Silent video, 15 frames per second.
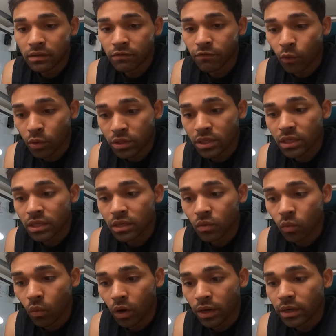
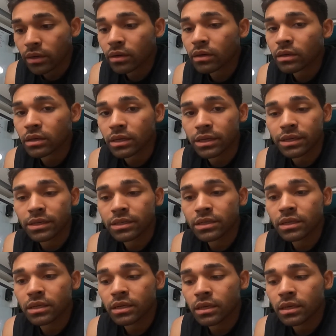14:1 gears